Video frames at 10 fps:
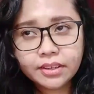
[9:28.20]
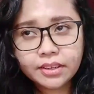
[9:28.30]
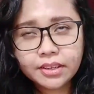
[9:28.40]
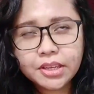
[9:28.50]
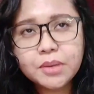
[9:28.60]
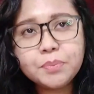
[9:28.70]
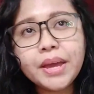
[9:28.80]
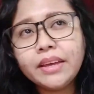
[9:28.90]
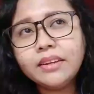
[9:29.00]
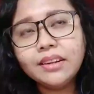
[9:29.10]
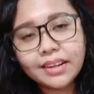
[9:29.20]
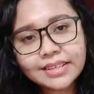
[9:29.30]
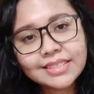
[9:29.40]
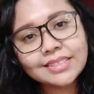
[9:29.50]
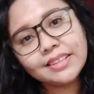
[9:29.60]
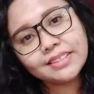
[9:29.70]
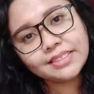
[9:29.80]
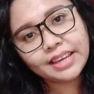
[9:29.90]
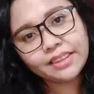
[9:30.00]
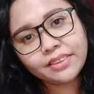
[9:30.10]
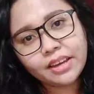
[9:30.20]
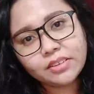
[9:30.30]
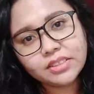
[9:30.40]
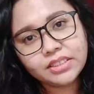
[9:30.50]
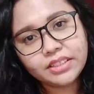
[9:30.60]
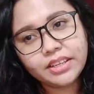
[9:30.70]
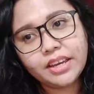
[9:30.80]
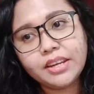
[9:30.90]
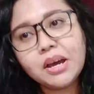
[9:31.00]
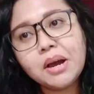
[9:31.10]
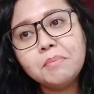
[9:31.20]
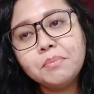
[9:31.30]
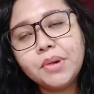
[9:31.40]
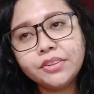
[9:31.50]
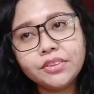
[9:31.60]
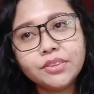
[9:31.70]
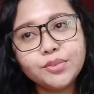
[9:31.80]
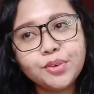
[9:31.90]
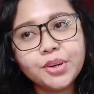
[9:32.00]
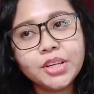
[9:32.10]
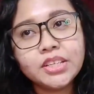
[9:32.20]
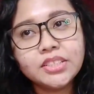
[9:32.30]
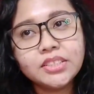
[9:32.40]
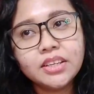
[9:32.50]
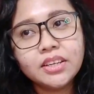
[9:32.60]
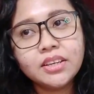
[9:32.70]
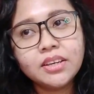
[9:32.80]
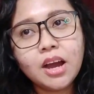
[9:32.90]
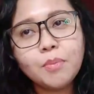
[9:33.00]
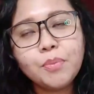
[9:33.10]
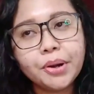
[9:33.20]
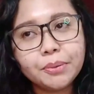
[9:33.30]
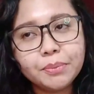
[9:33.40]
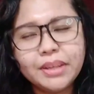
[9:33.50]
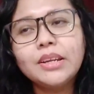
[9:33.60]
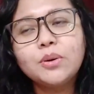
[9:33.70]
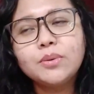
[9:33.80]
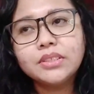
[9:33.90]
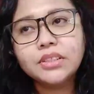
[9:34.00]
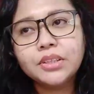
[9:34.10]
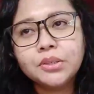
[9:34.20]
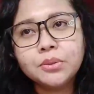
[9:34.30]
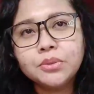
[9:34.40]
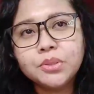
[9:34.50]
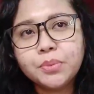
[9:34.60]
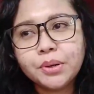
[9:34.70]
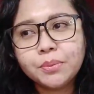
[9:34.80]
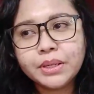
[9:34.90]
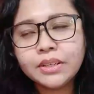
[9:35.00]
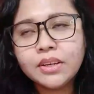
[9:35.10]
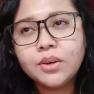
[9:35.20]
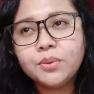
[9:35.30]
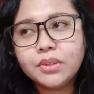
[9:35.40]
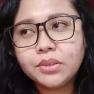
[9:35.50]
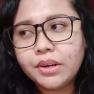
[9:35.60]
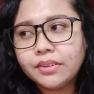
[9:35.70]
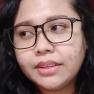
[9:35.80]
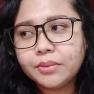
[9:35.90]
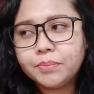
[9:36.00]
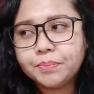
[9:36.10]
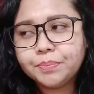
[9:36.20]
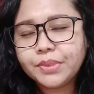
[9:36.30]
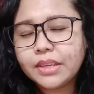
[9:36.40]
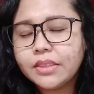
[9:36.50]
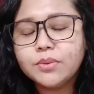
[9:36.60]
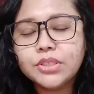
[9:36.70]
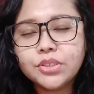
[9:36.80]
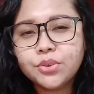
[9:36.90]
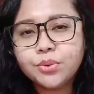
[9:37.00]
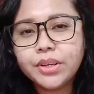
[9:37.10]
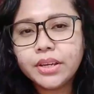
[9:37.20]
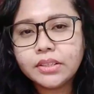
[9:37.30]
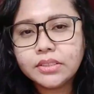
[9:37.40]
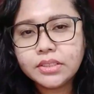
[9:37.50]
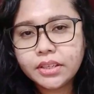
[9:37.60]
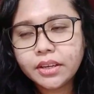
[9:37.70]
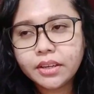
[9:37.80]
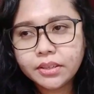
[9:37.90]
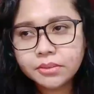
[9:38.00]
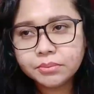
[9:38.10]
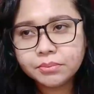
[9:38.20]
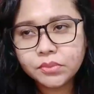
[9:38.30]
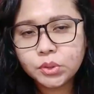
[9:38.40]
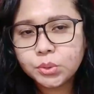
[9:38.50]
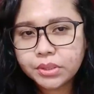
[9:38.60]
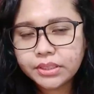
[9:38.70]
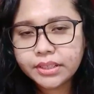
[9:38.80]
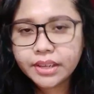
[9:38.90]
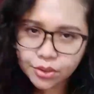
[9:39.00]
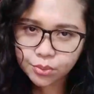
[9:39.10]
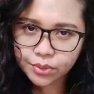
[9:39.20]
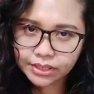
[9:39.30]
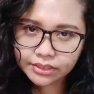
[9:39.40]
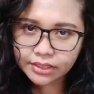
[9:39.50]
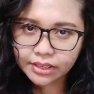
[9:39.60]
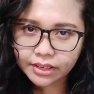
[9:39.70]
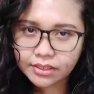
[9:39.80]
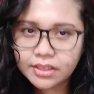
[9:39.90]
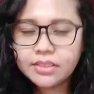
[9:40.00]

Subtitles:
he paid less than 10,000 yen a month for his apartment. It was a huge apartment, well, around I think it was 3 LDK, 2 LDK, 3 LDK,